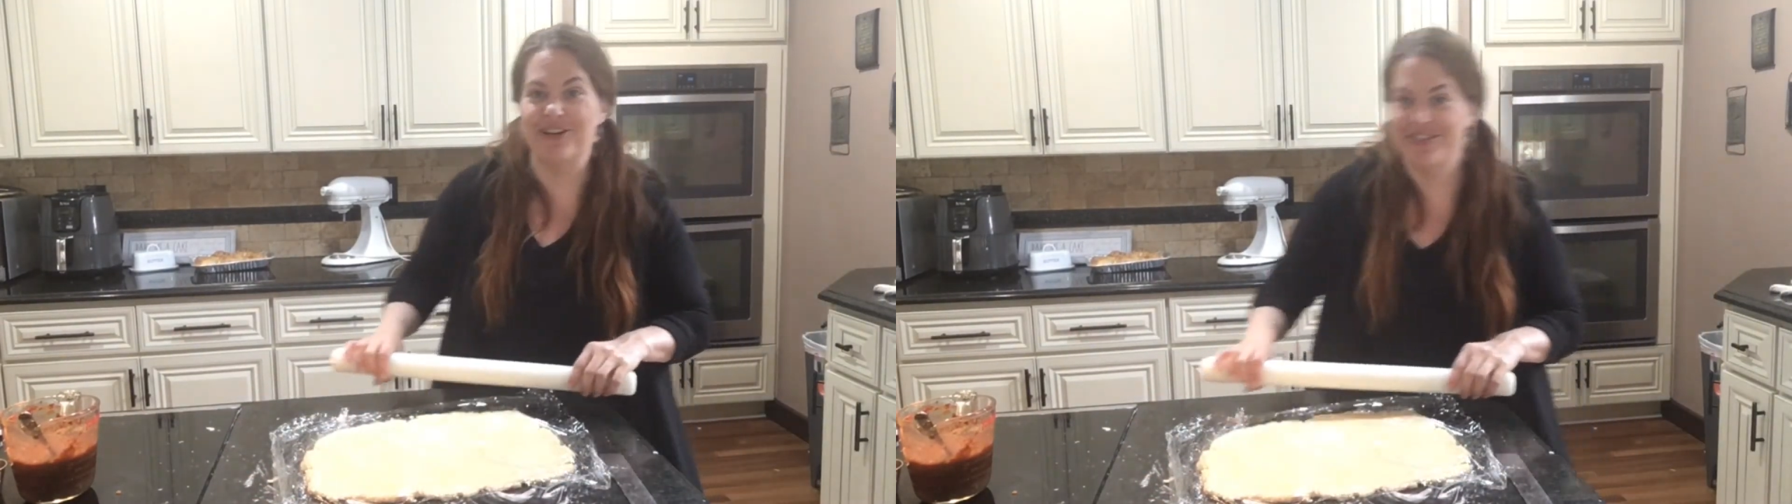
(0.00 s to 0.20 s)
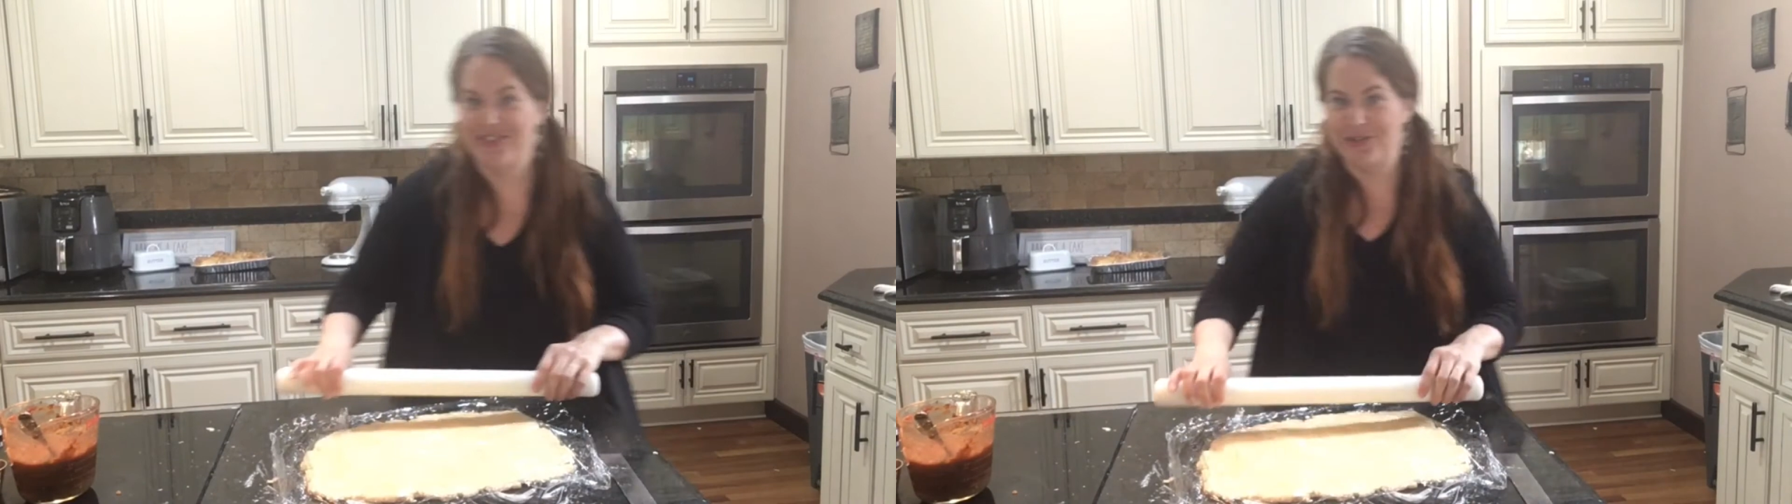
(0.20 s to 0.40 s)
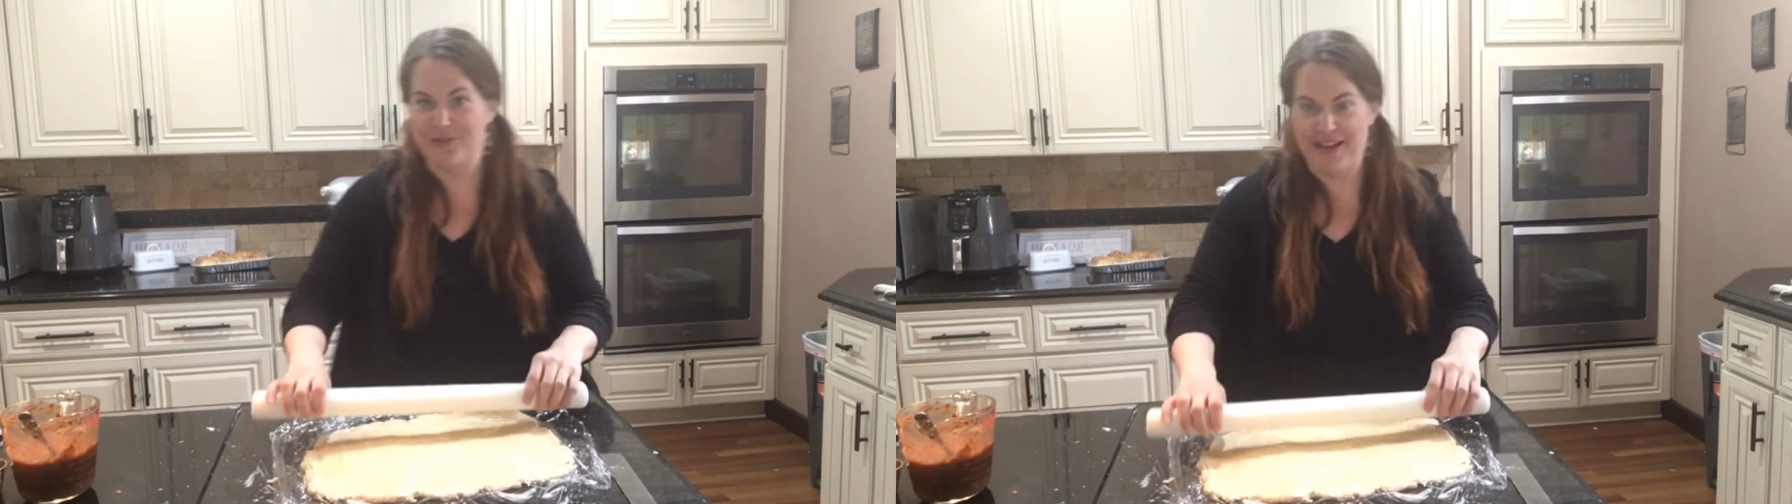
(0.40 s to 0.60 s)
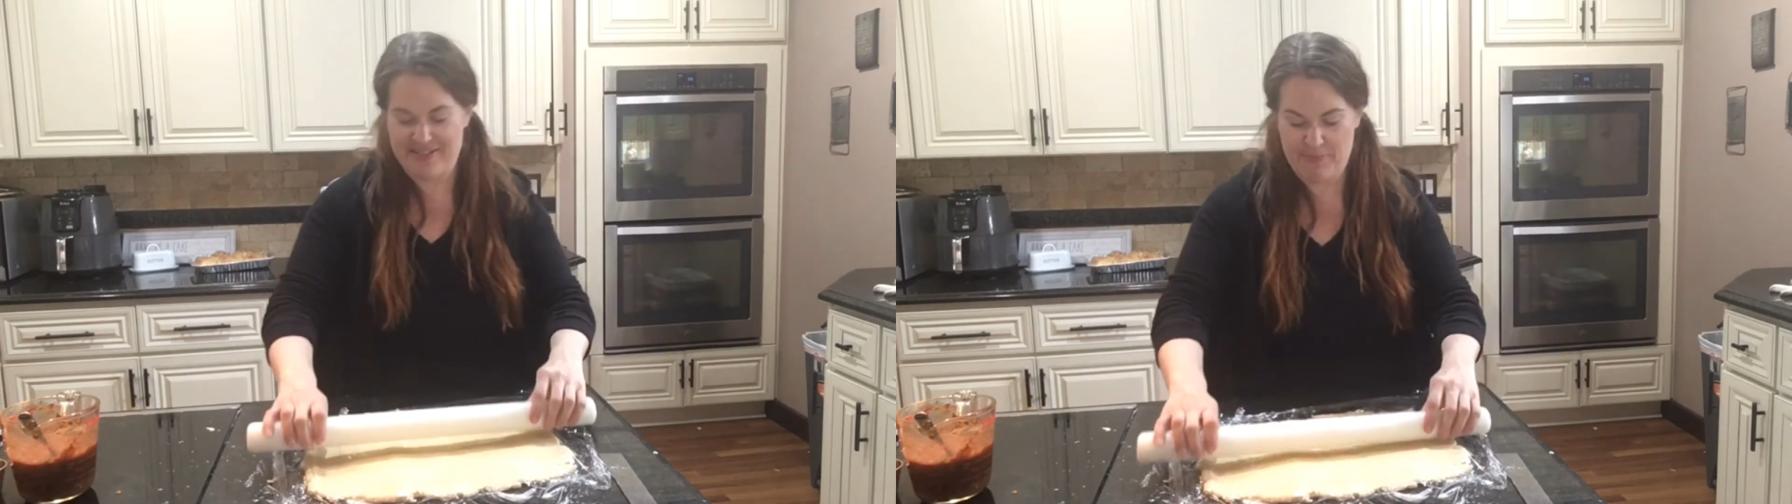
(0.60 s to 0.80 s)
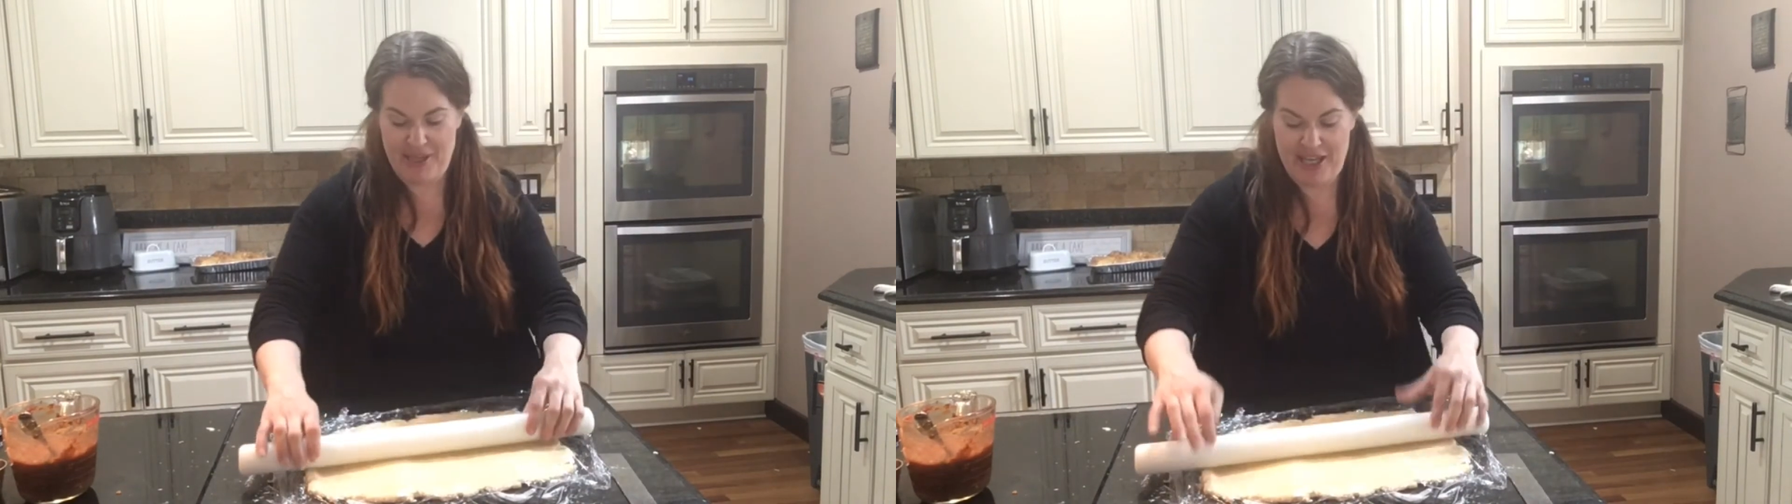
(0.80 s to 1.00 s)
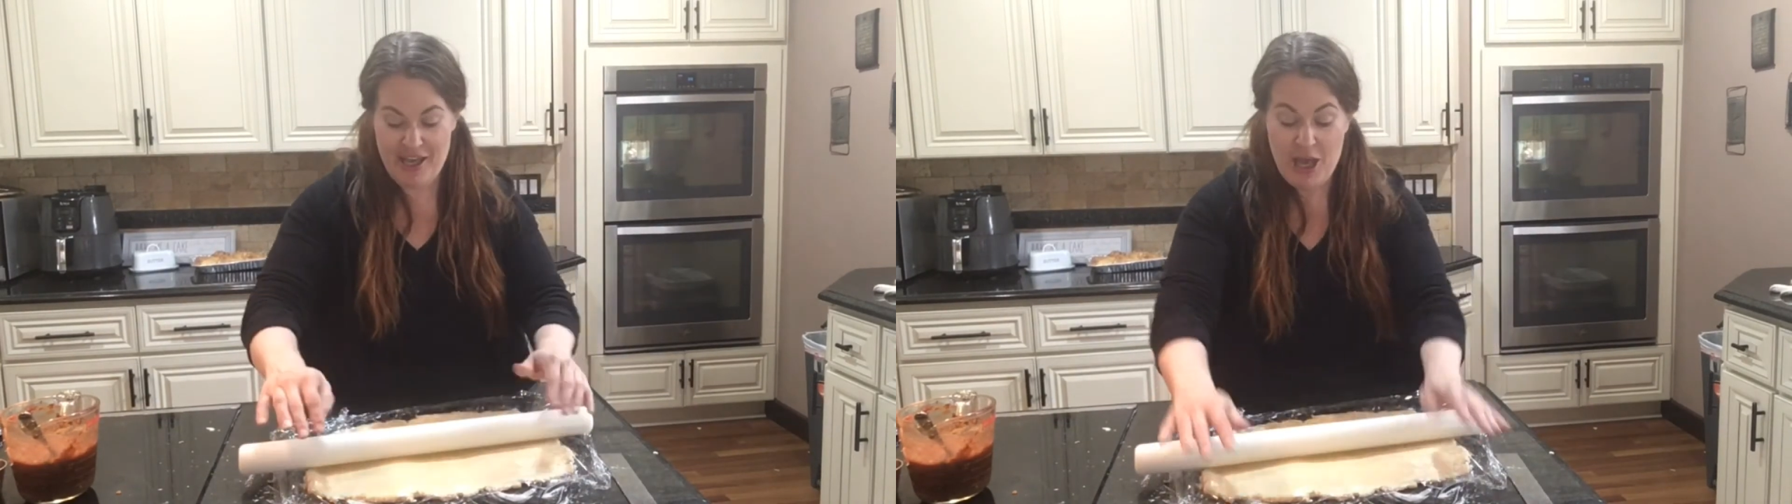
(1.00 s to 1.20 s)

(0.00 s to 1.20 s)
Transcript: into your recipe,